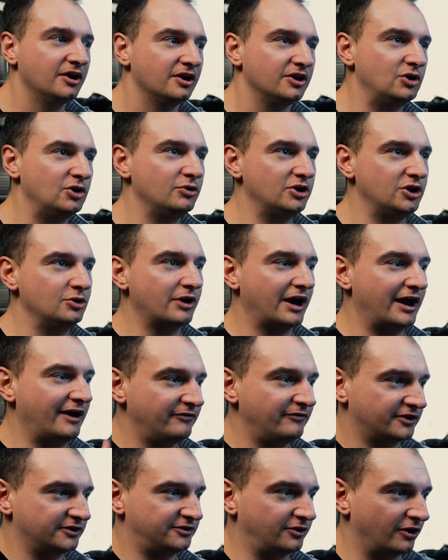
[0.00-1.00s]
You have
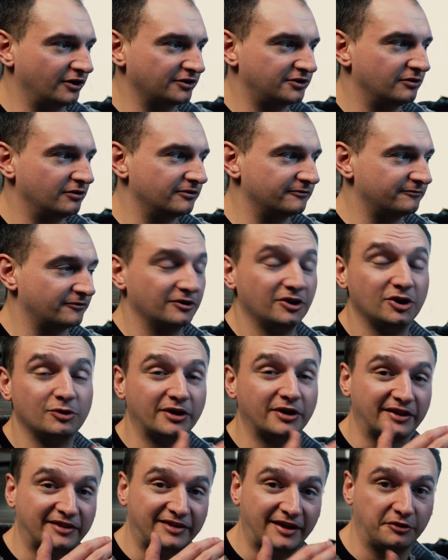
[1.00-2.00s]
the guitar tone in front of you
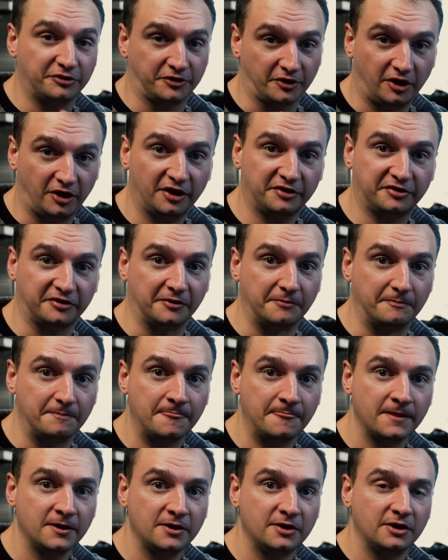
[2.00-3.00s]
and it sounds awesome.
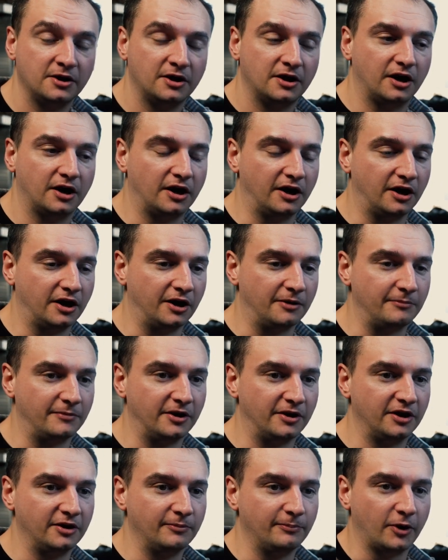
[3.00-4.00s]

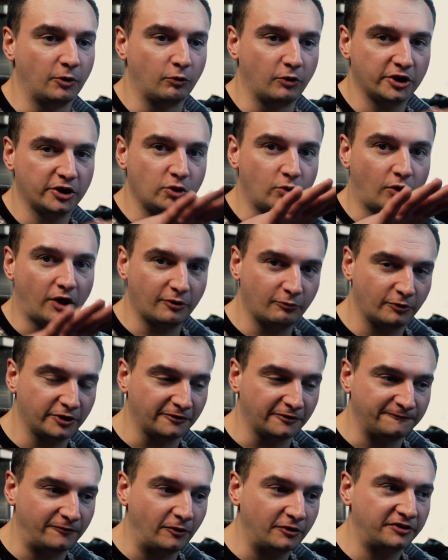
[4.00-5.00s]
But what
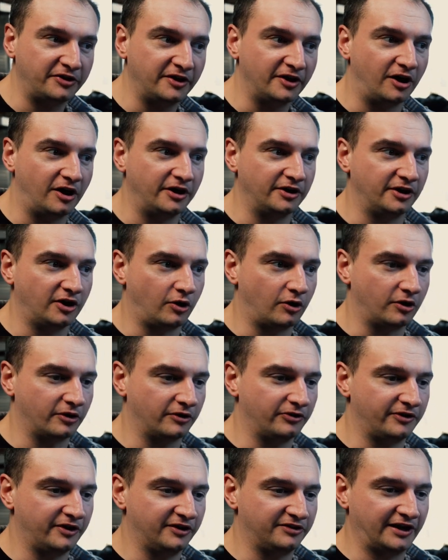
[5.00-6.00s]
you're focusing on
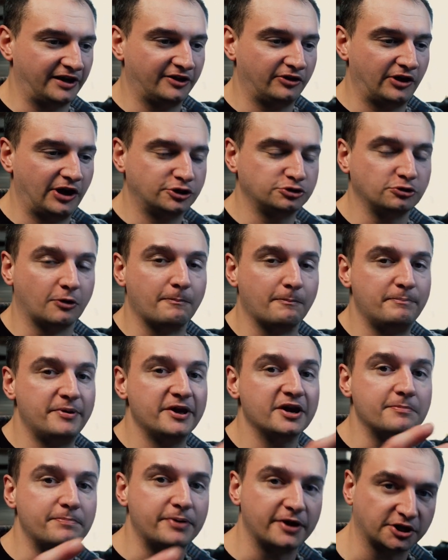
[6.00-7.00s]
is like the actual
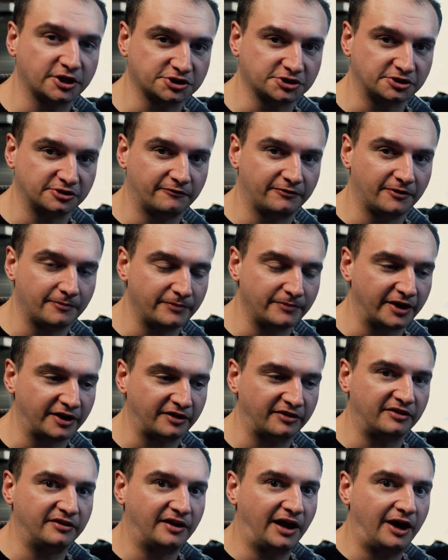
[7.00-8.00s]
big picture of the
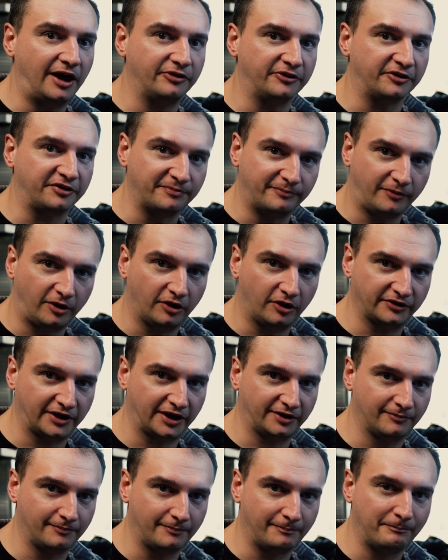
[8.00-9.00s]
mix, not the small
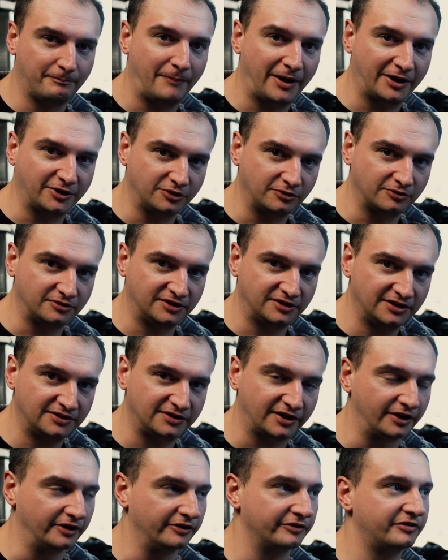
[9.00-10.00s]
minute
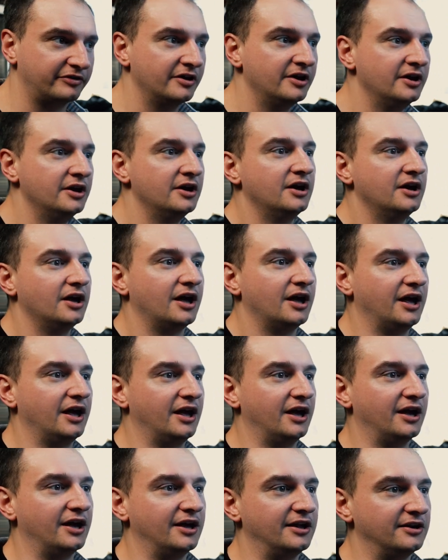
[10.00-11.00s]
details.
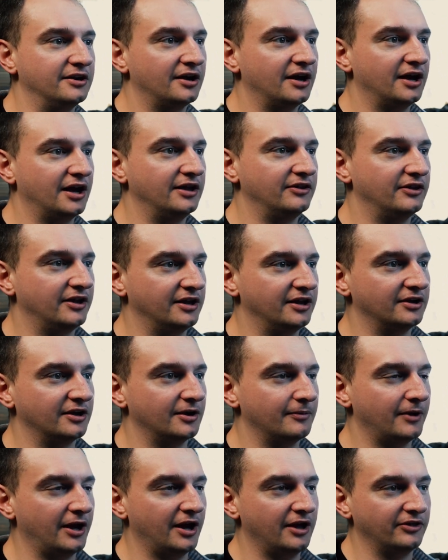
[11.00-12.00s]
And
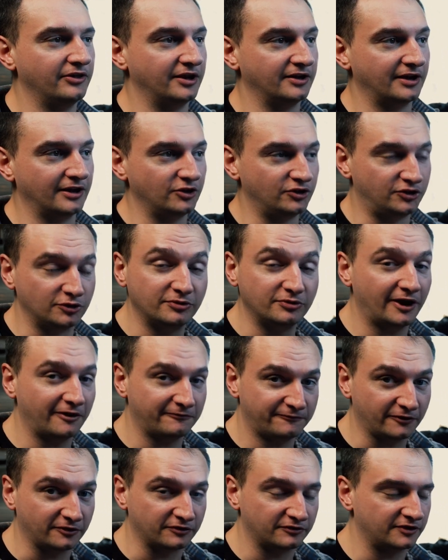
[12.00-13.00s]
then do
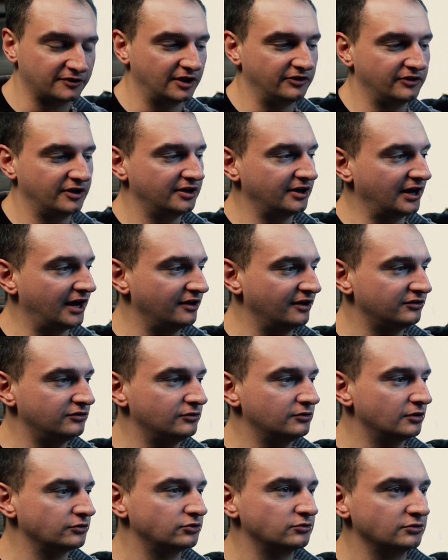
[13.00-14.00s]
that first. And then as
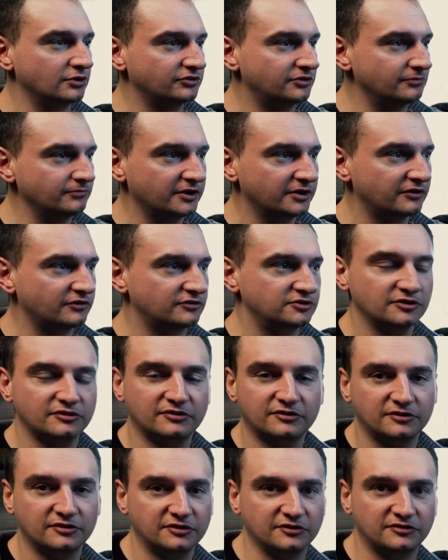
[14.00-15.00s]
you go throughout the mix,
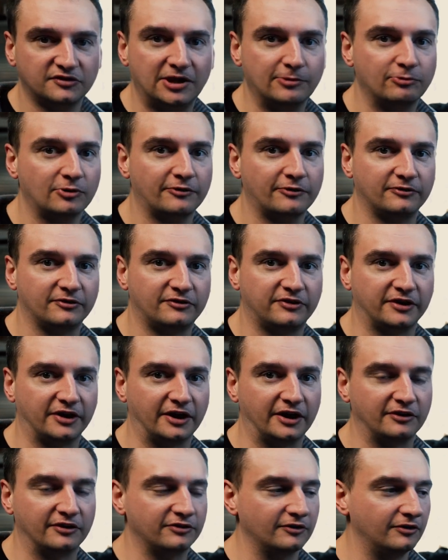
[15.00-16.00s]
just keep referencing
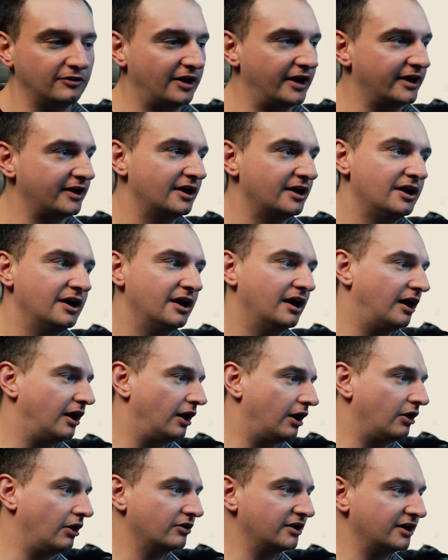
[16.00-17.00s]
it. So like
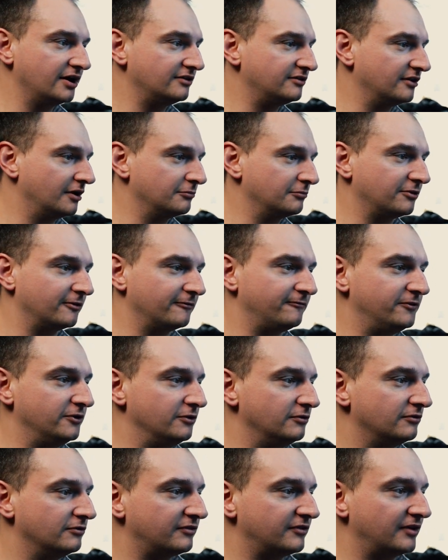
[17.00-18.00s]
I'll get done with a
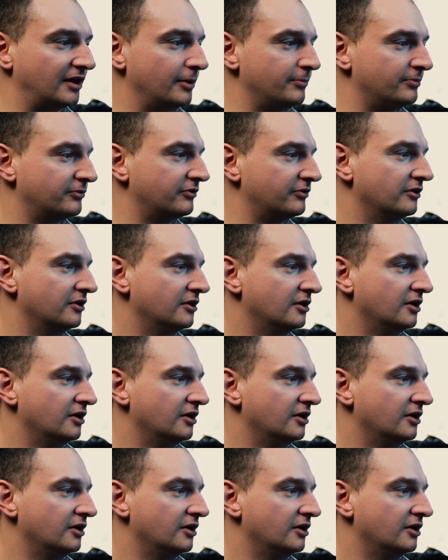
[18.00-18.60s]
few steps.